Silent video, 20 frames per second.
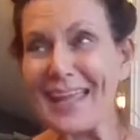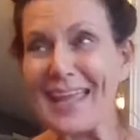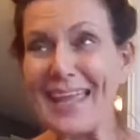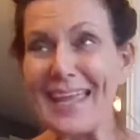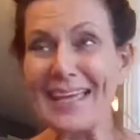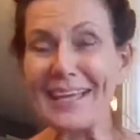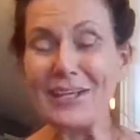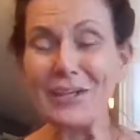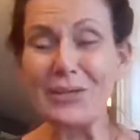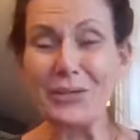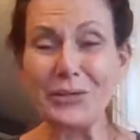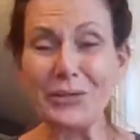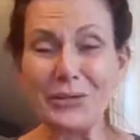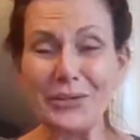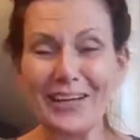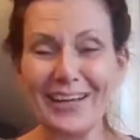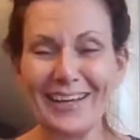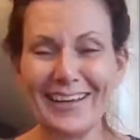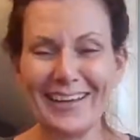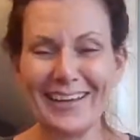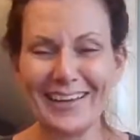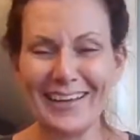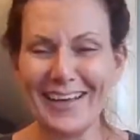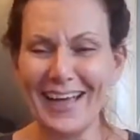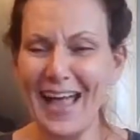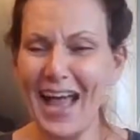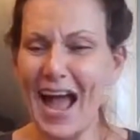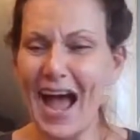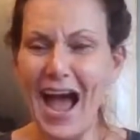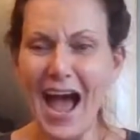And her,
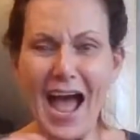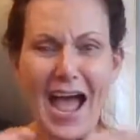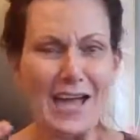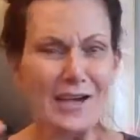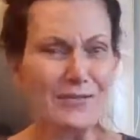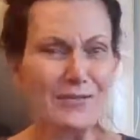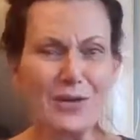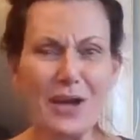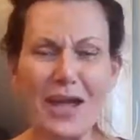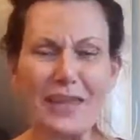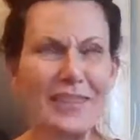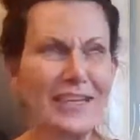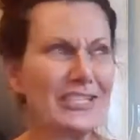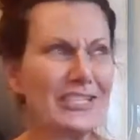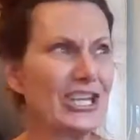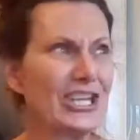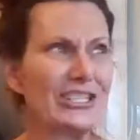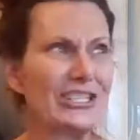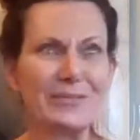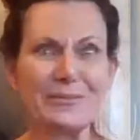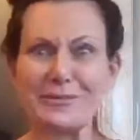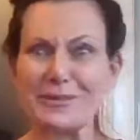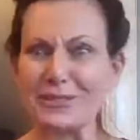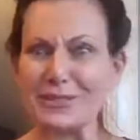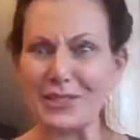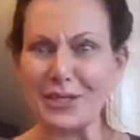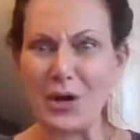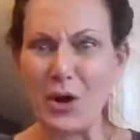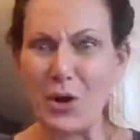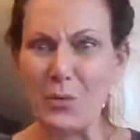I think Jason
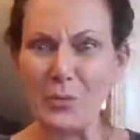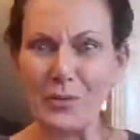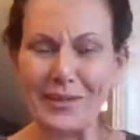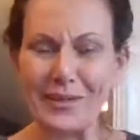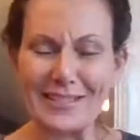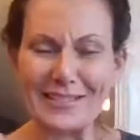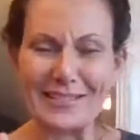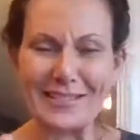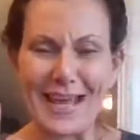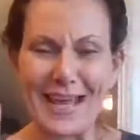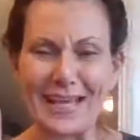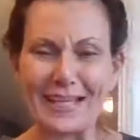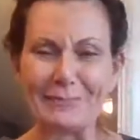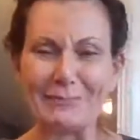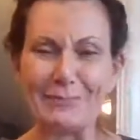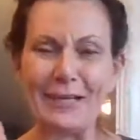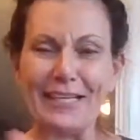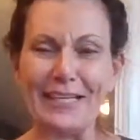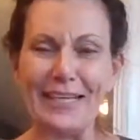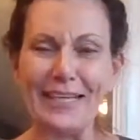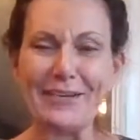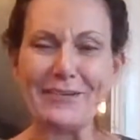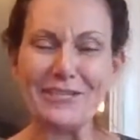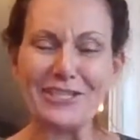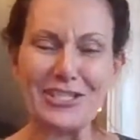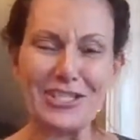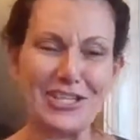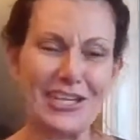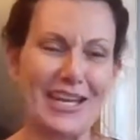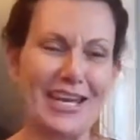was at home with his dad, but Nico
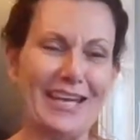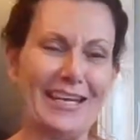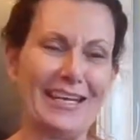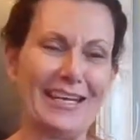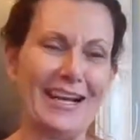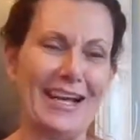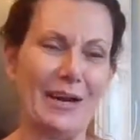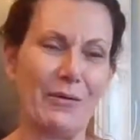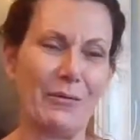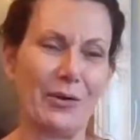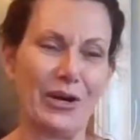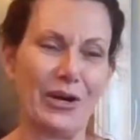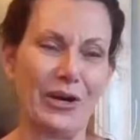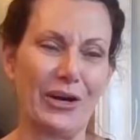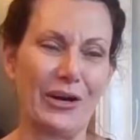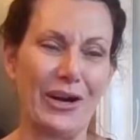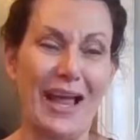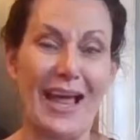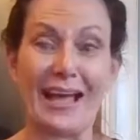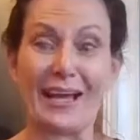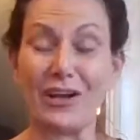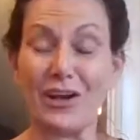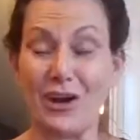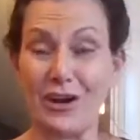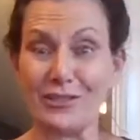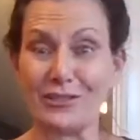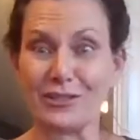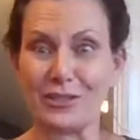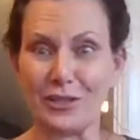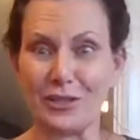and Sinead and I were at
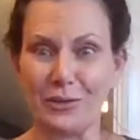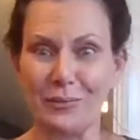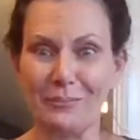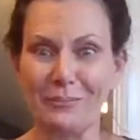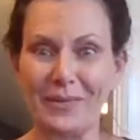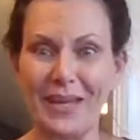Costco.